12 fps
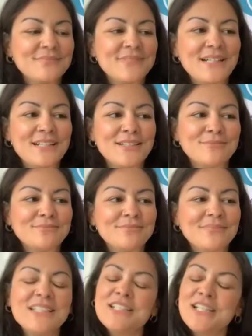and
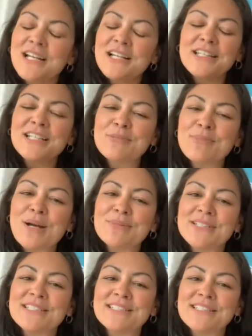I think it
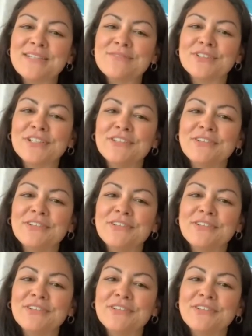probably is the same for you.